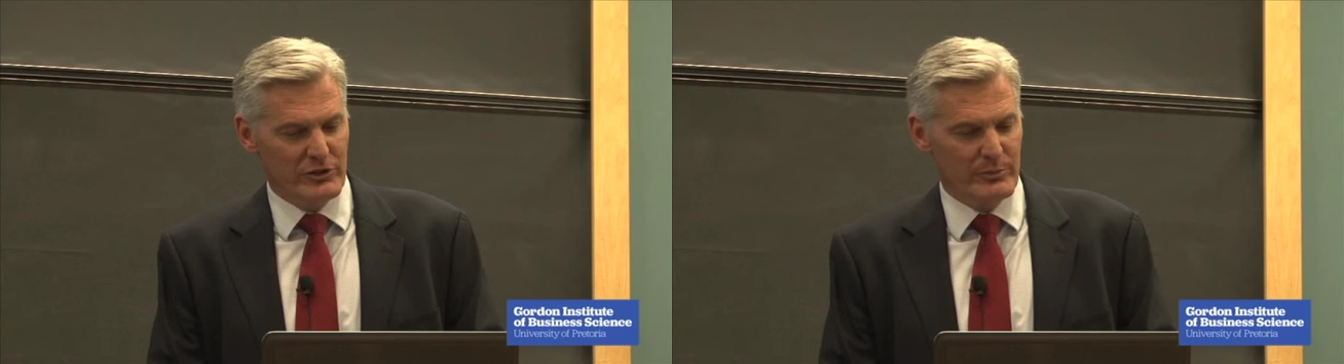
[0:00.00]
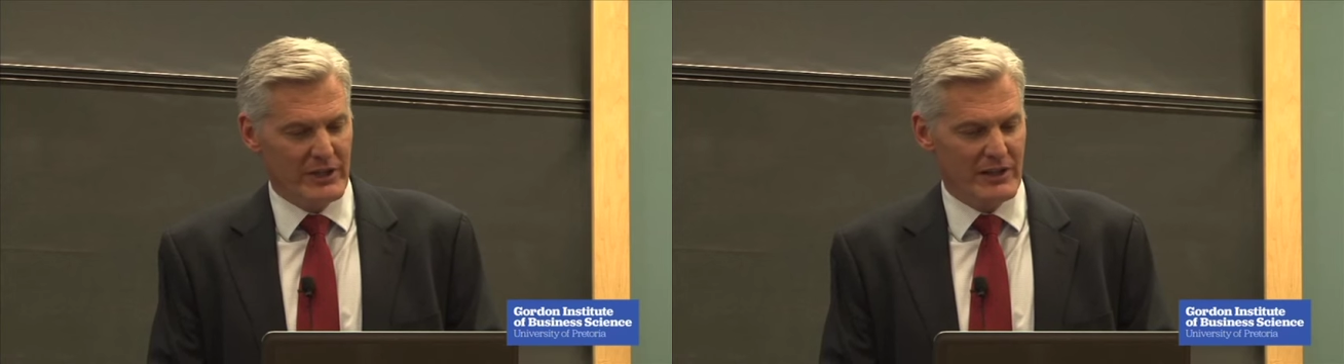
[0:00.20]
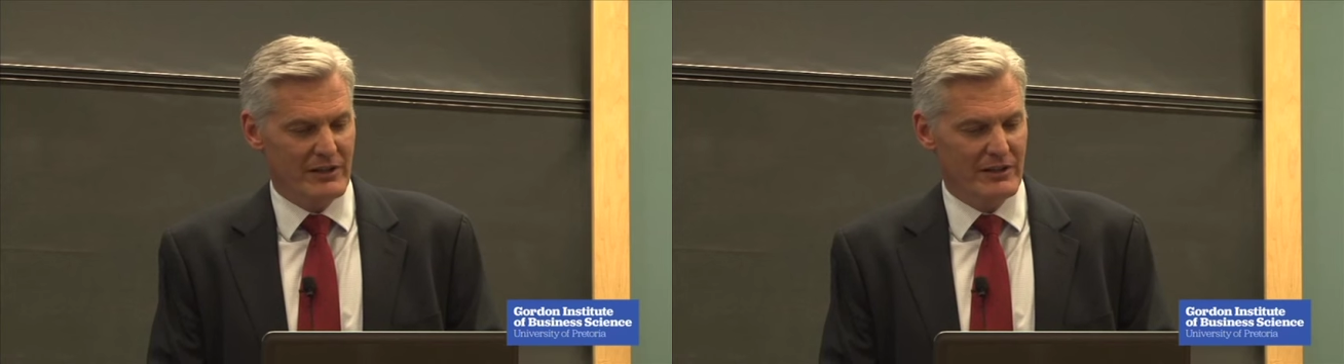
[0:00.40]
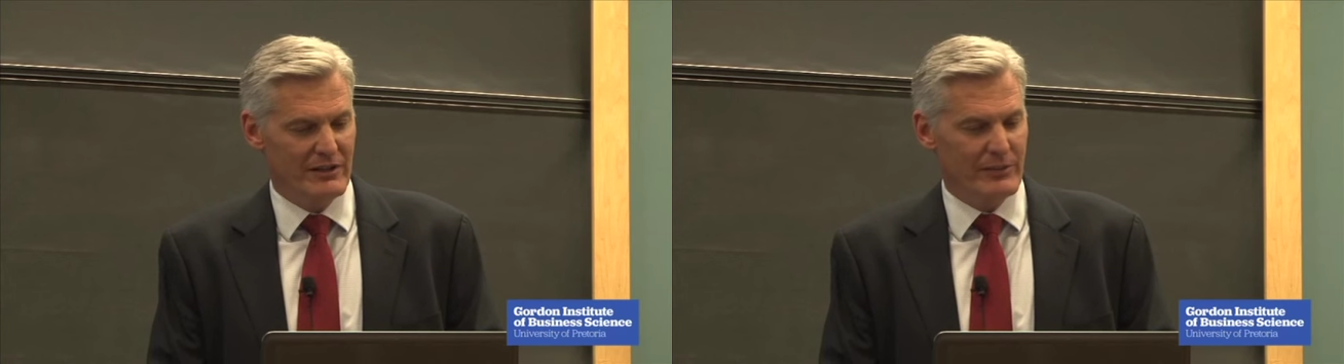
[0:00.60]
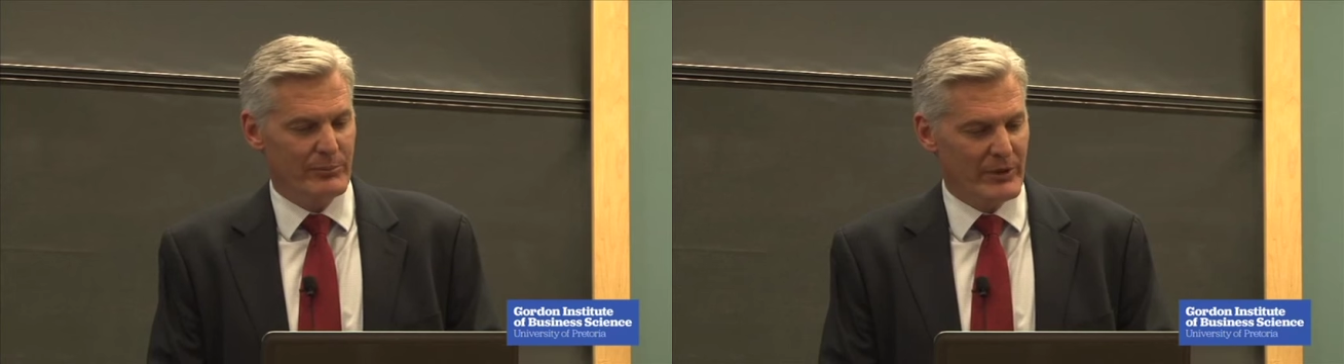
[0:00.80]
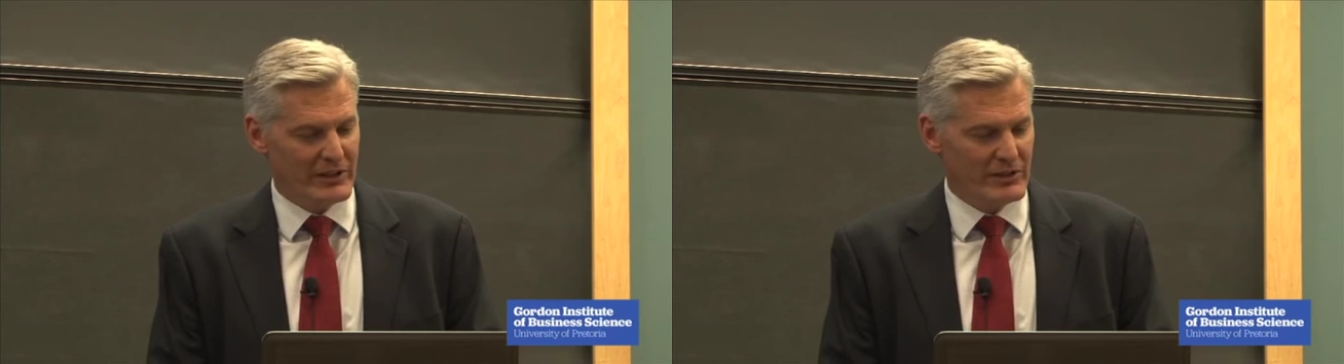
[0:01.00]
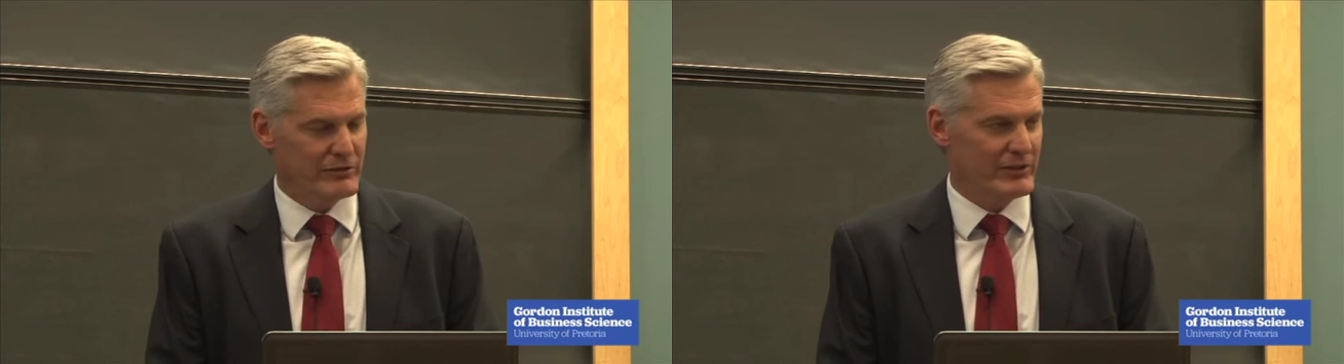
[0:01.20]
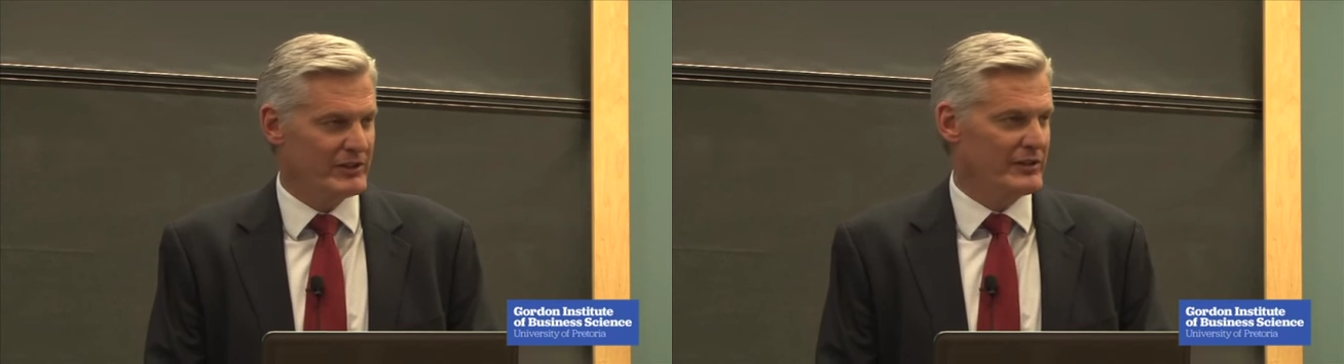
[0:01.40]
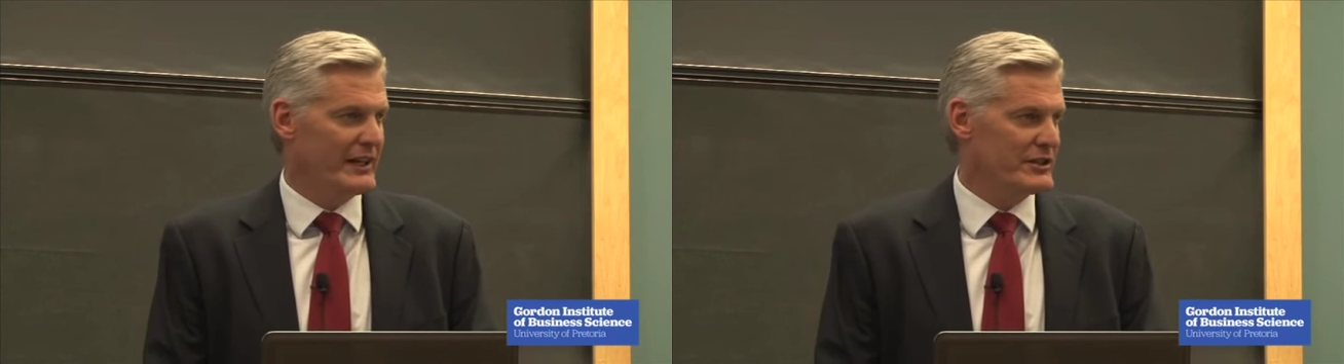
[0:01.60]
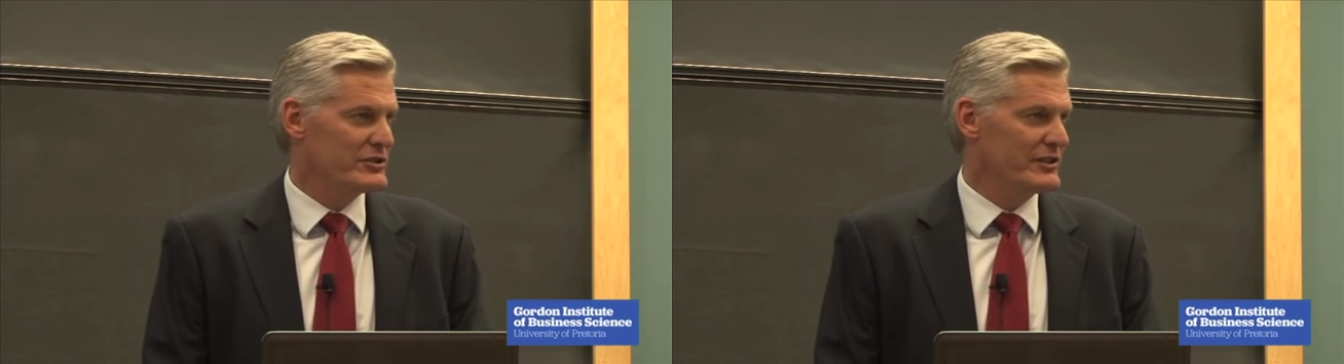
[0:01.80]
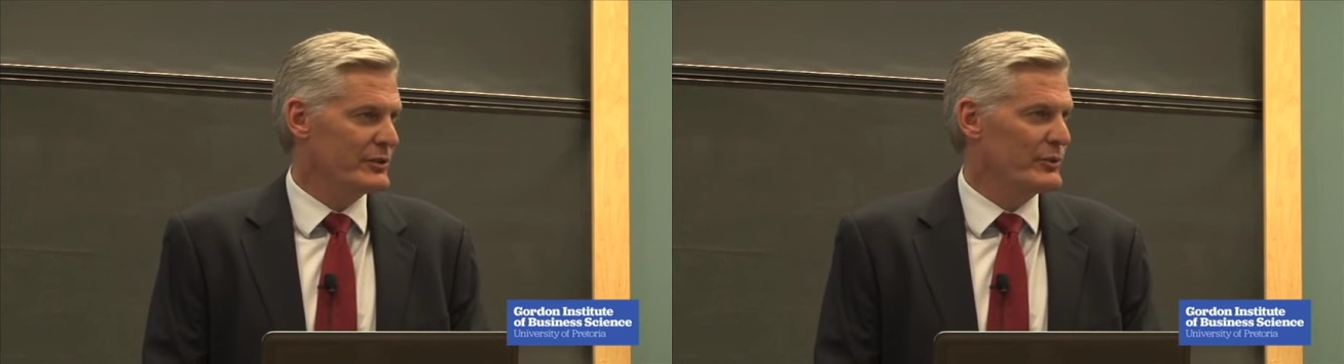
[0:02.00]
to be competitive internationally,